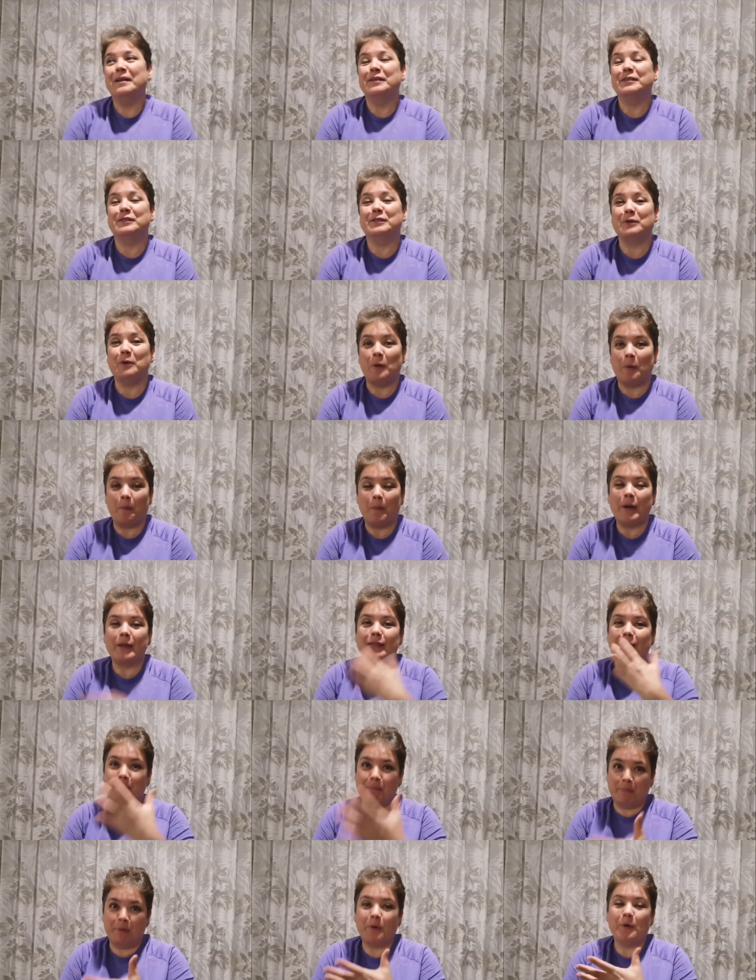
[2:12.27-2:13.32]
So, but
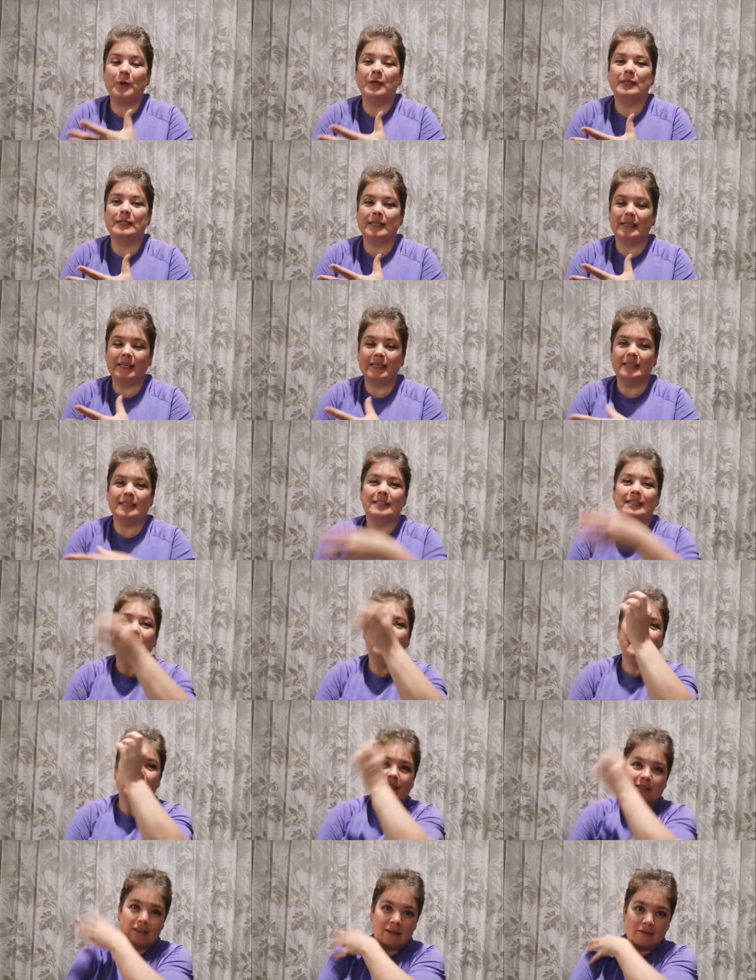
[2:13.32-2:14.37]
the point is,
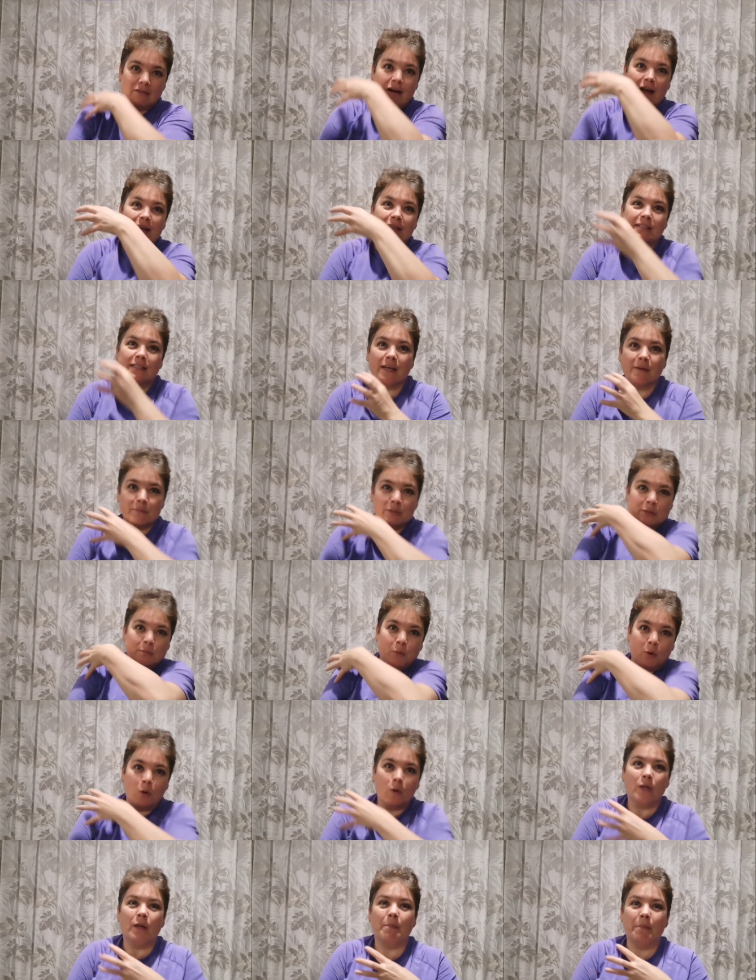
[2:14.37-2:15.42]
yes, there are some
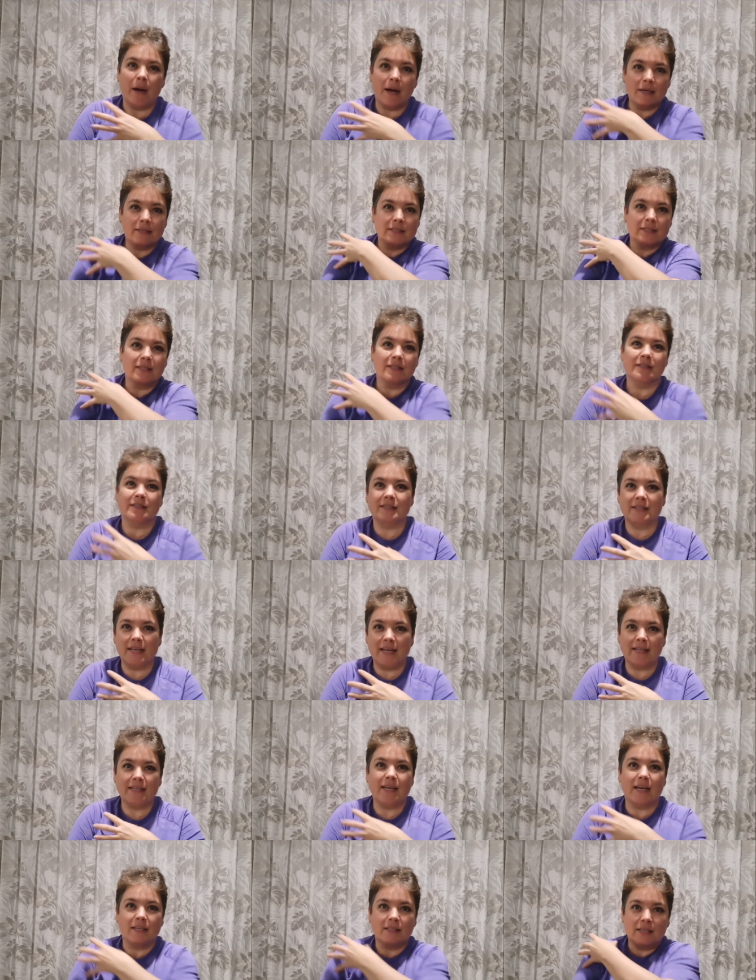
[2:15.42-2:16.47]
smaller muscles
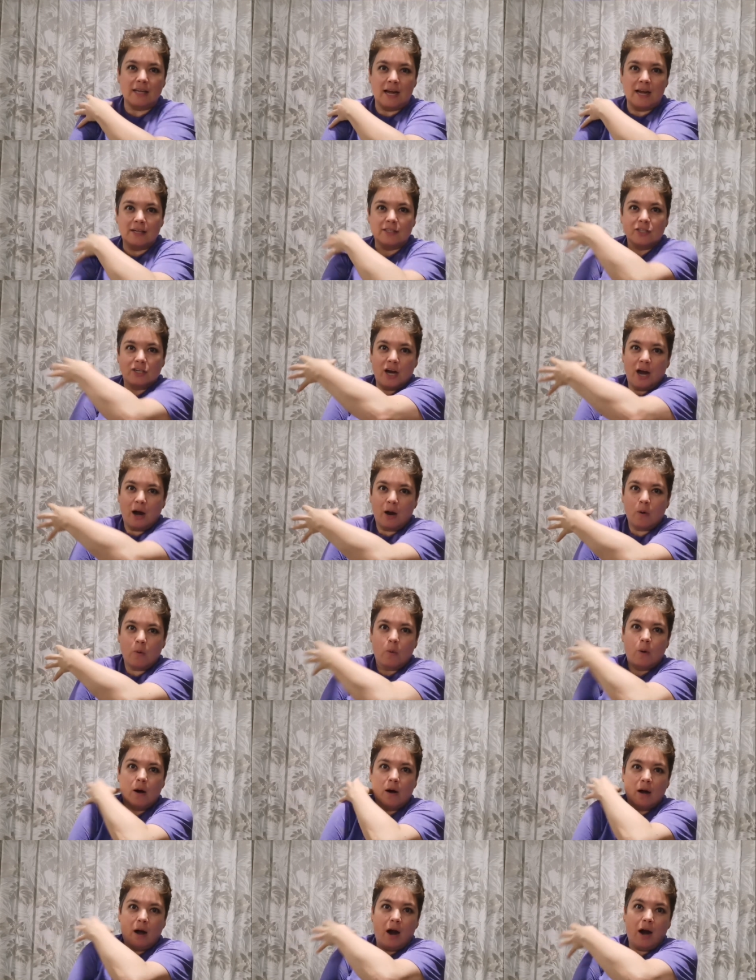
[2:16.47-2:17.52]
that attach
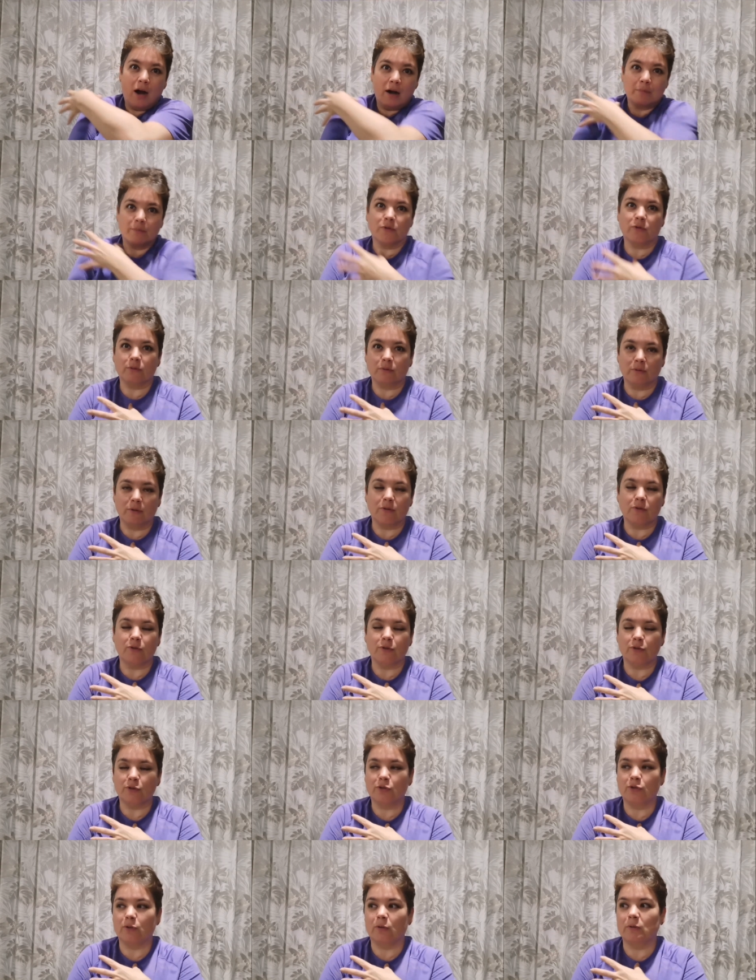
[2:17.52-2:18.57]
our arm to
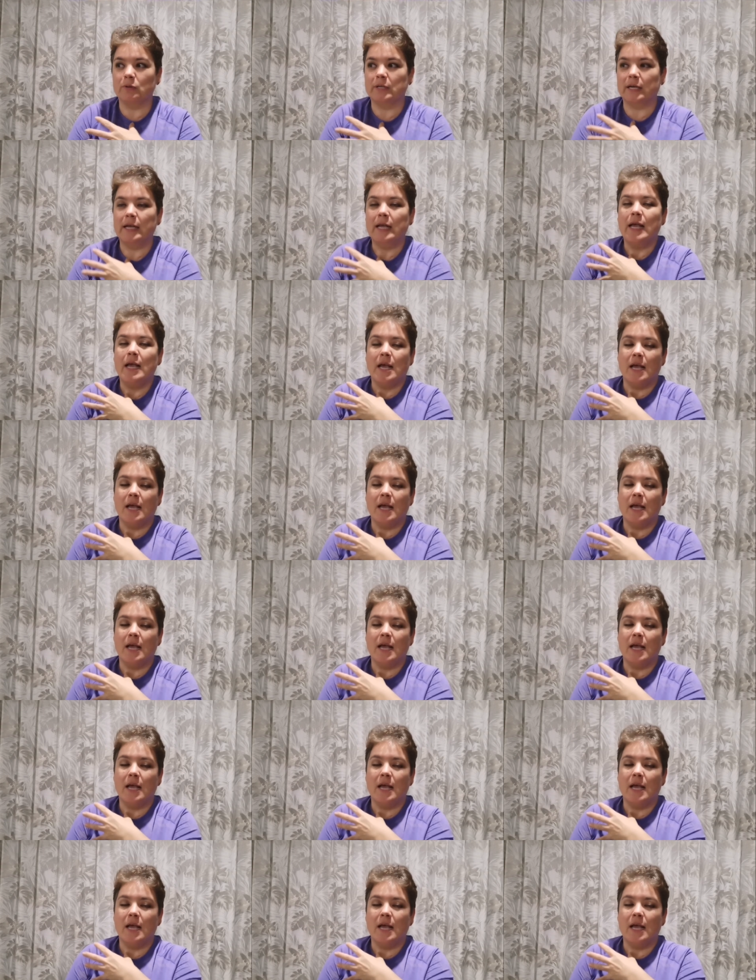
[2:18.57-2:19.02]
a shoulder,